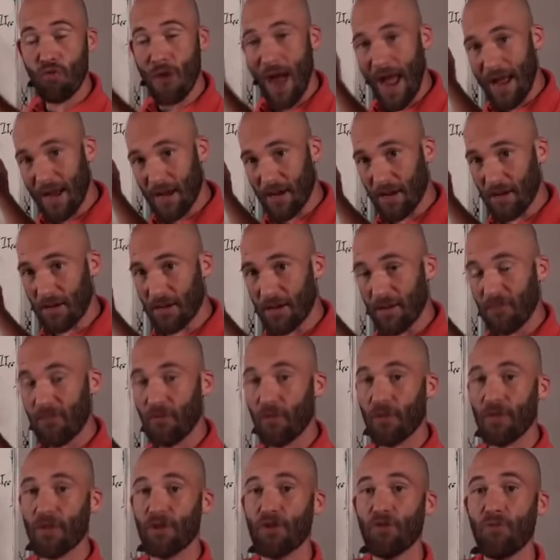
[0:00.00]
record
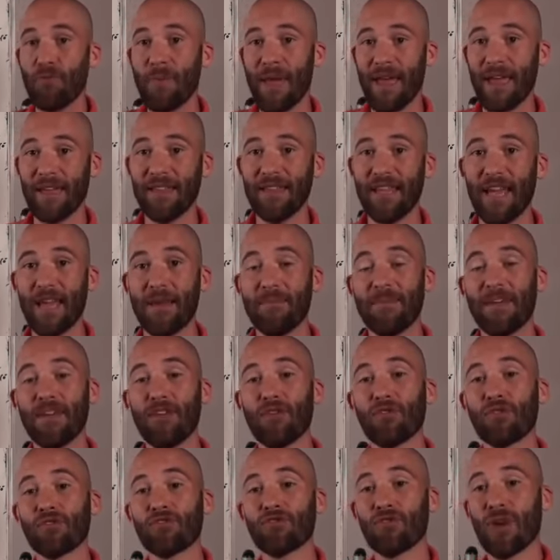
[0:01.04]
for the domain name that
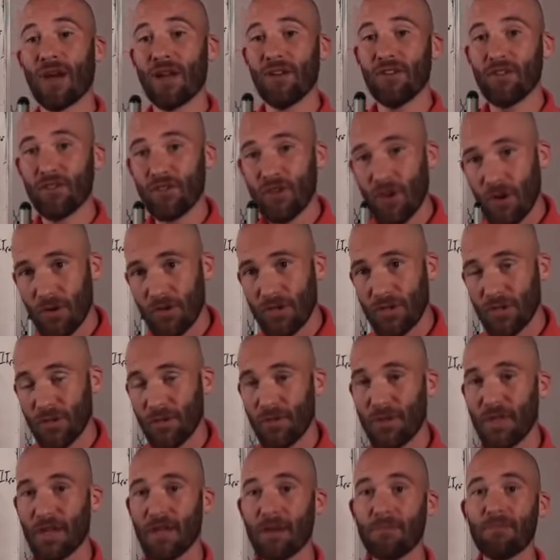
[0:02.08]
you are trying to go
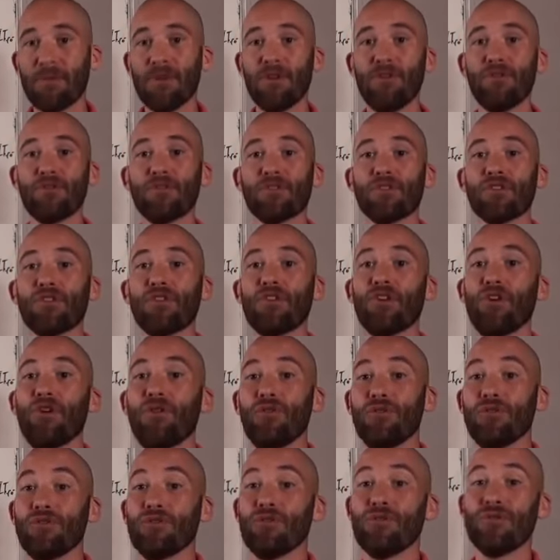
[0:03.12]
to, the computer
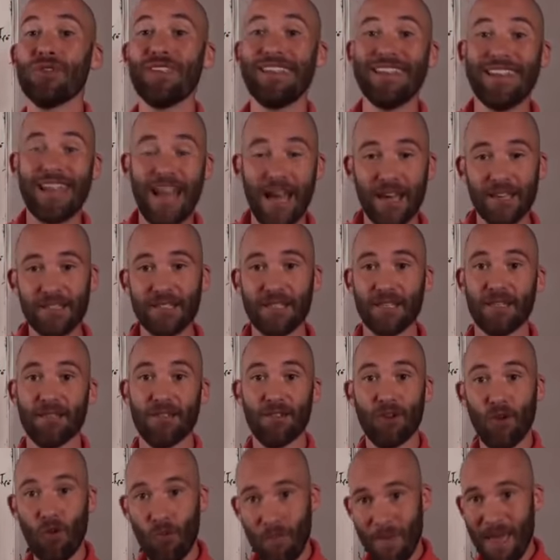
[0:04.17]
goes to the
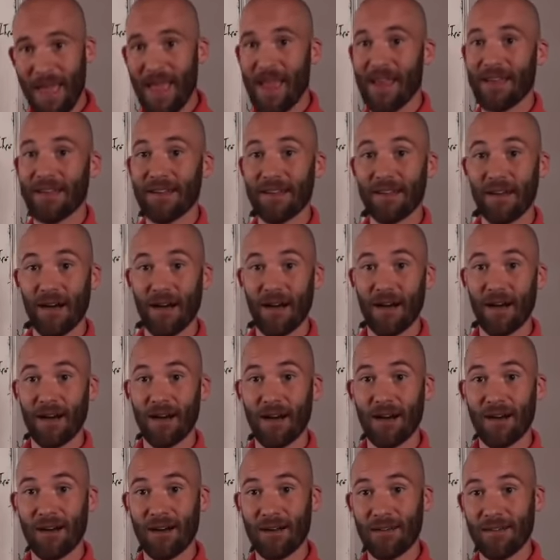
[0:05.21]
next domain
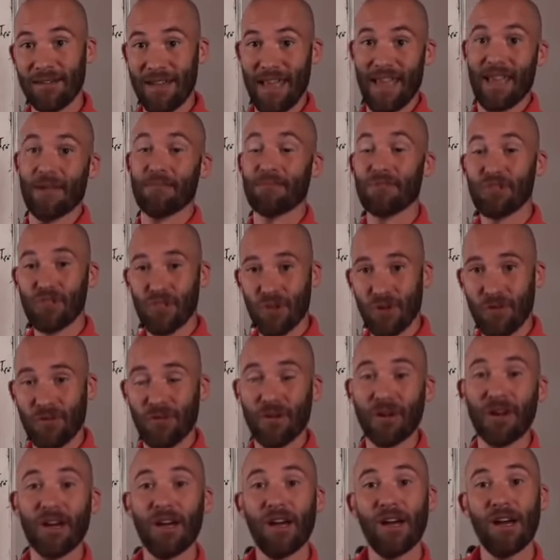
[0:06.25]
name
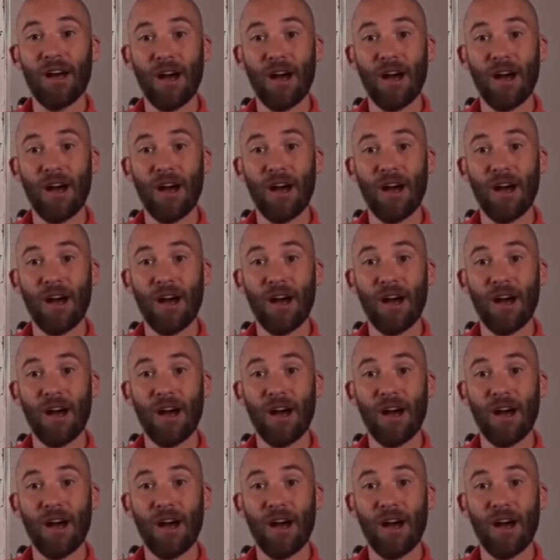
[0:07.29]
server